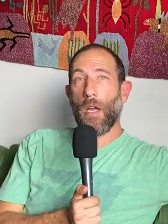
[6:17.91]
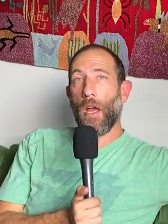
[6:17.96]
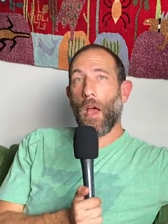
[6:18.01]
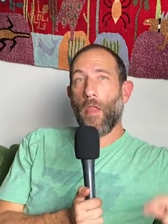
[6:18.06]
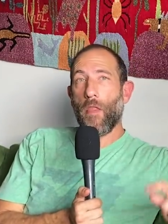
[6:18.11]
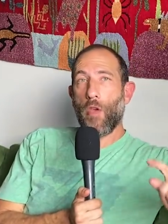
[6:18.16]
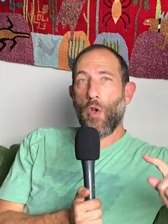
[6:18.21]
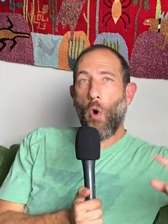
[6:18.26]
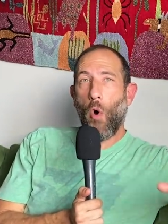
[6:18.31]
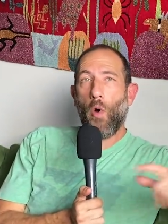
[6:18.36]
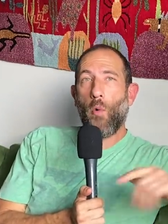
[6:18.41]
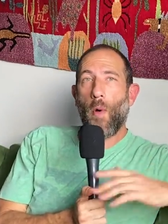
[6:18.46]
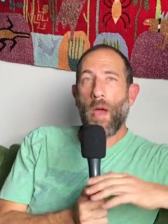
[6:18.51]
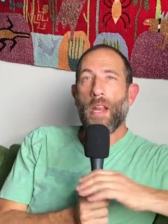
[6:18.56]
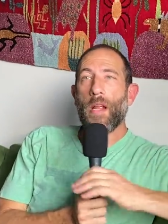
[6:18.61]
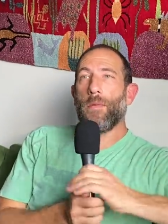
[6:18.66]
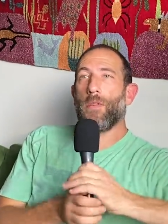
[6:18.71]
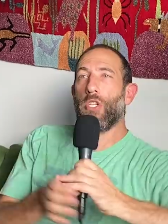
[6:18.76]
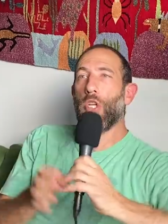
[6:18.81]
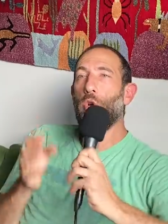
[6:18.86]
And the only way
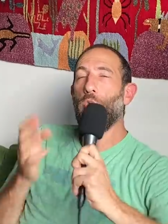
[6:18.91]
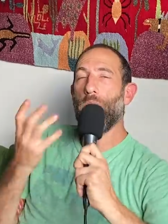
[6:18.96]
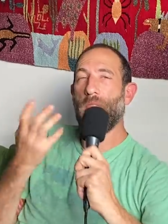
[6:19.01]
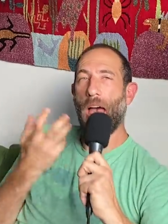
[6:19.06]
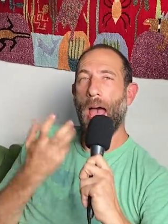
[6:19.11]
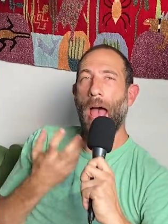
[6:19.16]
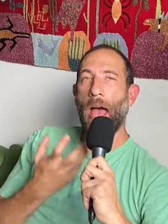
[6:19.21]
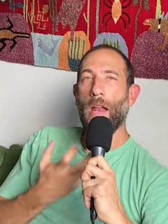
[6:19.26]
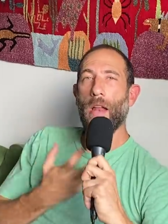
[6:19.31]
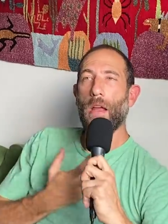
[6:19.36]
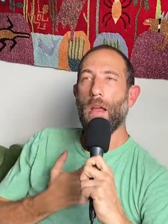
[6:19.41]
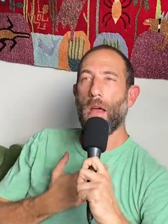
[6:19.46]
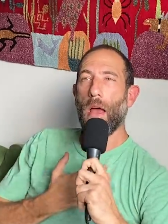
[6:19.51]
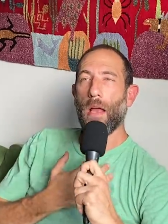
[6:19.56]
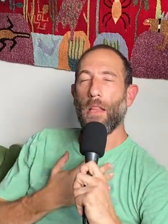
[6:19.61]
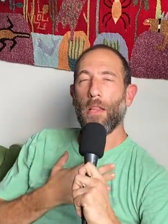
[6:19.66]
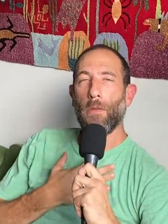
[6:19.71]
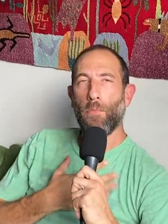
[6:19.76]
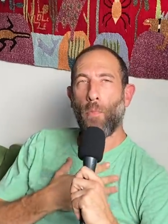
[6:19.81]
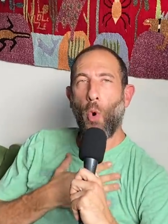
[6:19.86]
to do that
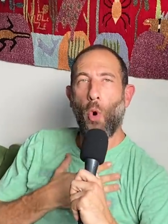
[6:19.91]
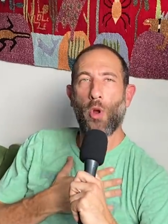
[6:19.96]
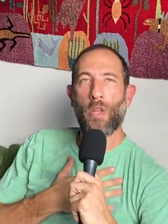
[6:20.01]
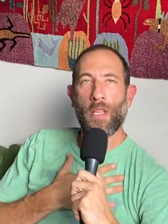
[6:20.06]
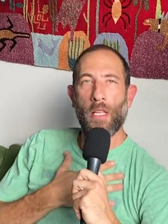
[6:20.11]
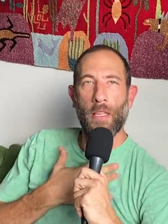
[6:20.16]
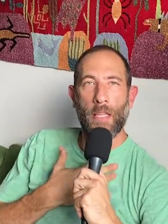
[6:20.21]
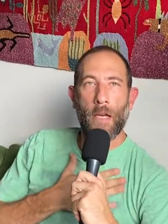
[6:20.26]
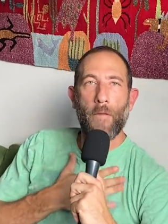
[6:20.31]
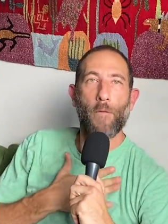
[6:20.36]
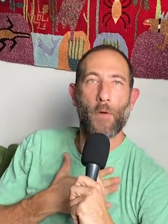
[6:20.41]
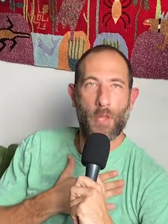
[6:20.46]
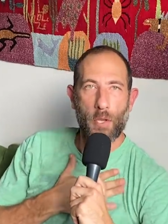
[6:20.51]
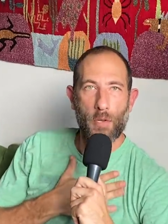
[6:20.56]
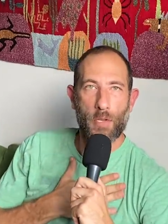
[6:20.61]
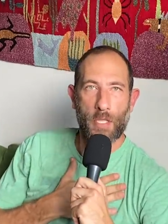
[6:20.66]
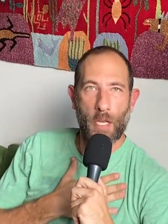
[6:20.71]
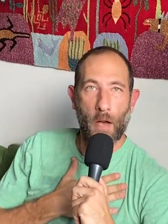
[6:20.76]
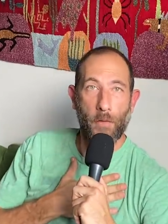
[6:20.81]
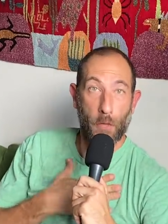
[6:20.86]
and morally live with
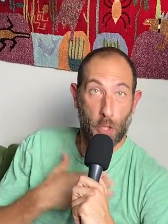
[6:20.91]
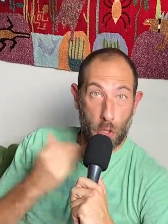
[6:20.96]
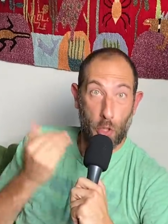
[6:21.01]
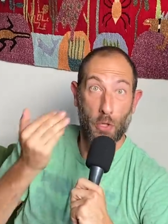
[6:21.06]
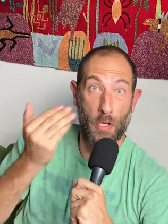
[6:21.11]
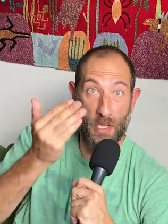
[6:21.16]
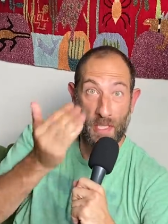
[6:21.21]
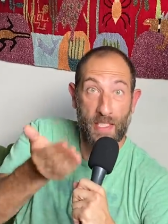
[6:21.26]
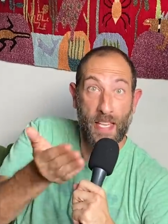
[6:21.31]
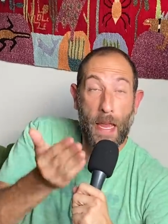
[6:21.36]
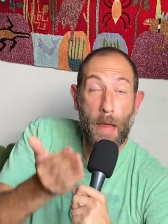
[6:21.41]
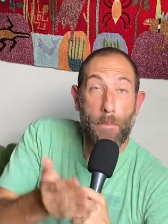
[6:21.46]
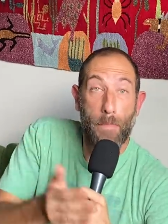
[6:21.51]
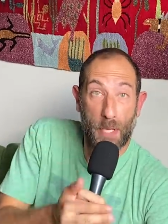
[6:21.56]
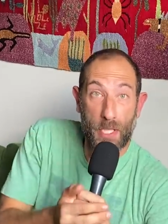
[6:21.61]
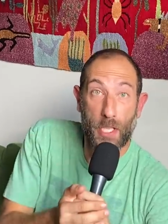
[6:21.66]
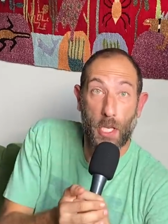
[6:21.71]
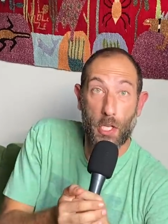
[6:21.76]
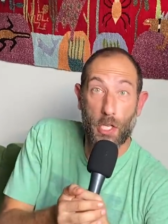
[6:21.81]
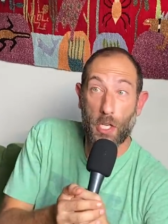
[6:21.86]
yourself, because you're in the same
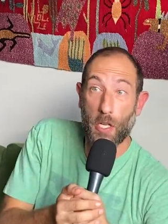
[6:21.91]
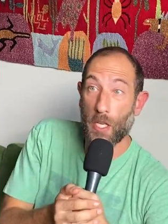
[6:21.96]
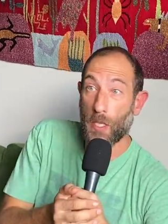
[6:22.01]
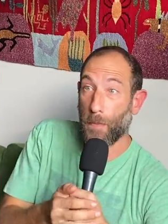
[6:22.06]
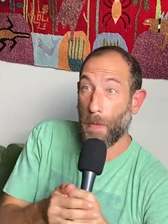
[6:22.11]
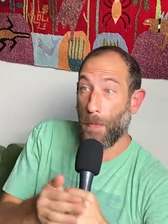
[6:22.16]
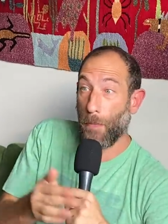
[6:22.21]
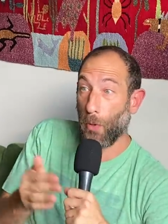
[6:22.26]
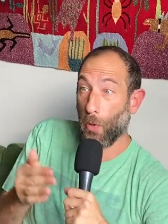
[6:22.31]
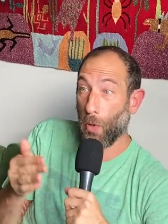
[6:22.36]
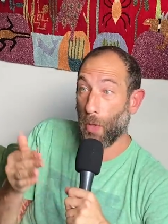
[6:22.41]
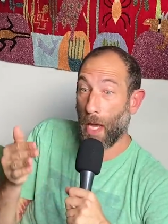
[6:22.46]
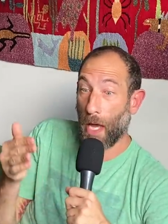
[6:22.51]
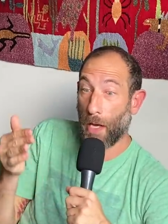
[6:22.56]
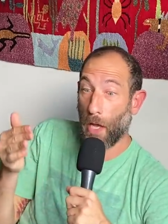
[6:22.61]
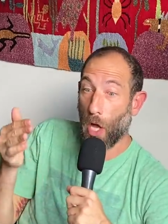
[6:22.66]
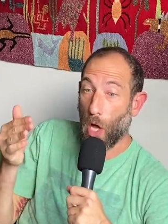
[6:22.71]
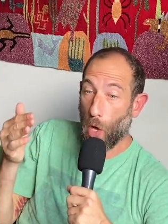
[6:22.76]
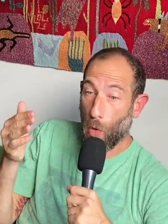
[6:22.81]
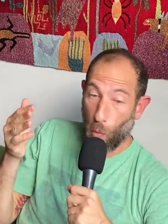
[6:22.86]
position as people who,
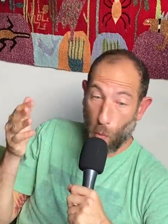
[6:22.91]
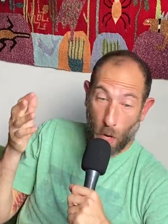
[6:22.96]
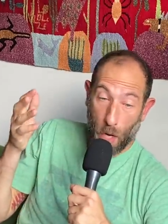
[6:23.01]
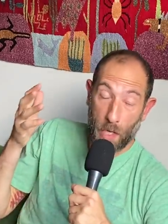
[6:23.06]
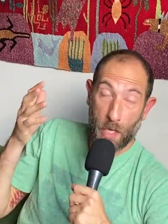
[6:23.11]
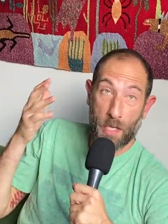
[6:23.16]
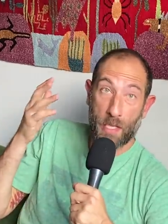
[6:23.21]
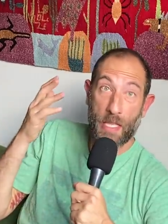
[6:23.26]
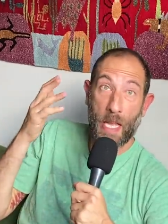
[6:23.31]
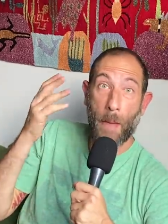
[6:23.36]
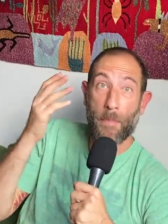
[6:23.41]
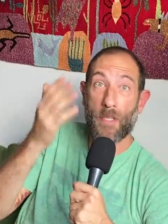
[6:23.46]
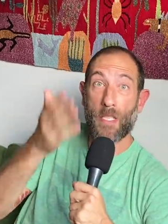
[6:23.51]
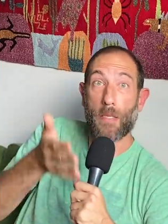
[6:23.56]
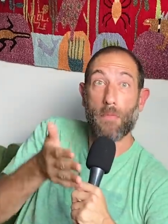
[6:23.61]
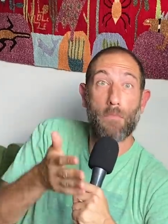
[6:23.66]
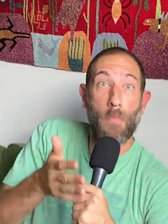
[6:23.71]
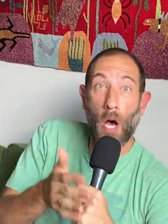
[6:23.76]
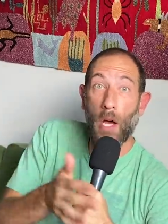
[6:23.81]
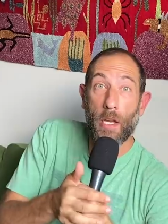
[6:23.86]
like, wanted to stop
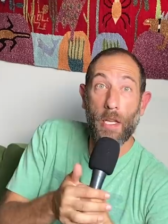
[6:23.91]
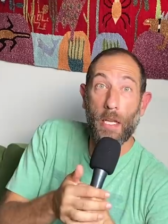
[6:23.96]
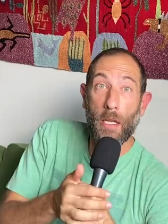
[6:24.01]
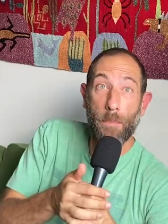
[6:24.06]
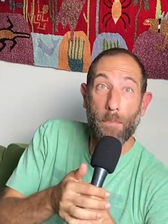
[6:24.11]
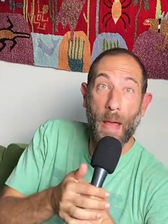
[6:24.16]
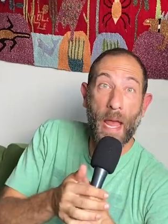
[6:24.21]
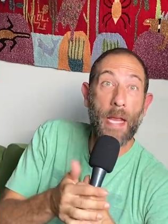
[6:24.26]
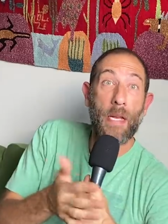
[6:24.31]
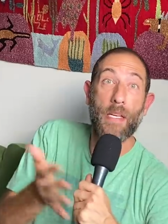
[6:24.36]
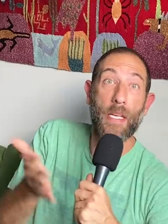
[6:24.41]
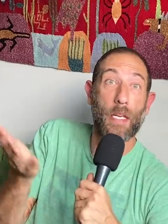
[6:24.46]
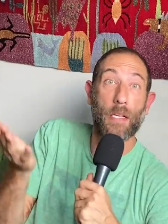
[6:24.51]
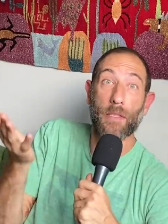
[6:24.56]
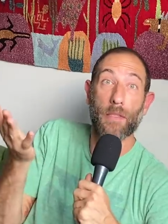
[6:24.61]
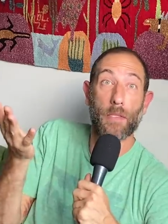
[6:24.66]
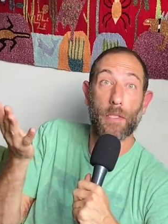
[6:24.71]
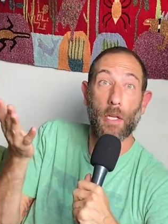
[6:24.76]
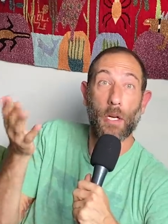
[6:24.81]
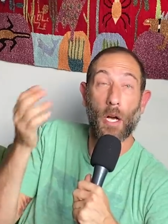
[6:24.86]
smut in
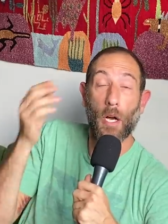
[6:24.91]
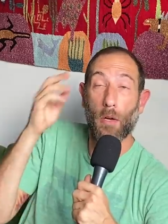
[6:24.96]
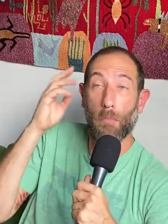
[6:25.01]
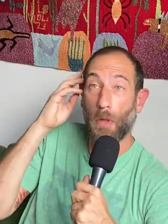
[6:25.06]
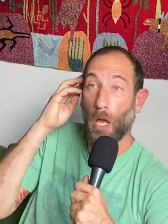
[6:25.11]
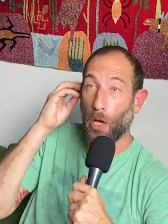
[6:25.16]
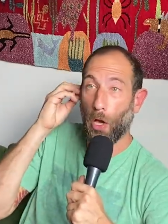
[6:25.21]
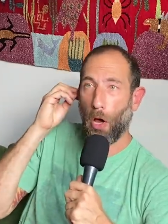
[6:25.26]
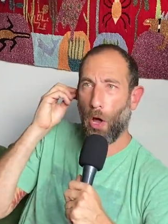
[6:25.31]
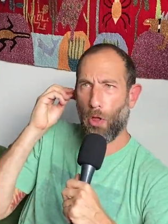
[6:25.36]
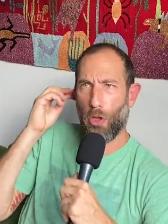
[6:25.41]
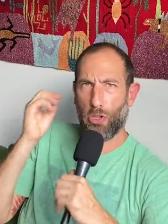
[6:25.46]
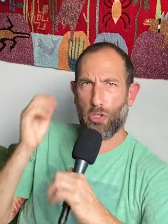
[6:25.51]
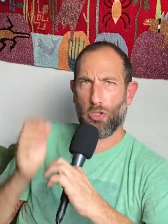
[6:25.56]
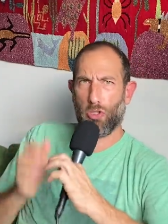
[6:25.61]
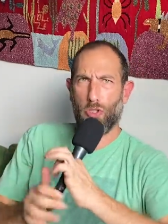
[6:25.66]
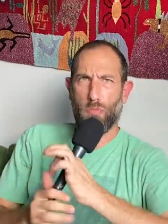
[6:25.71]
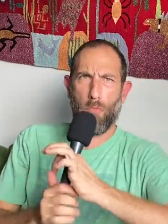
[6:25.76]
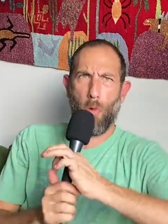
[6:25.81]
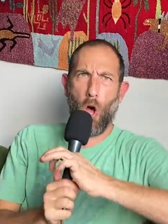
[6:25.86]
paintings, you know? Like, oh, this
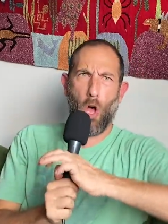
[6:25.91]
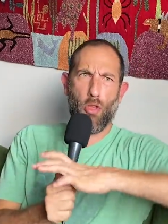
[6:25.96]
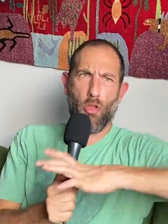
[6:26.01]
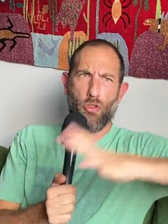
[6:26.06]
is smut.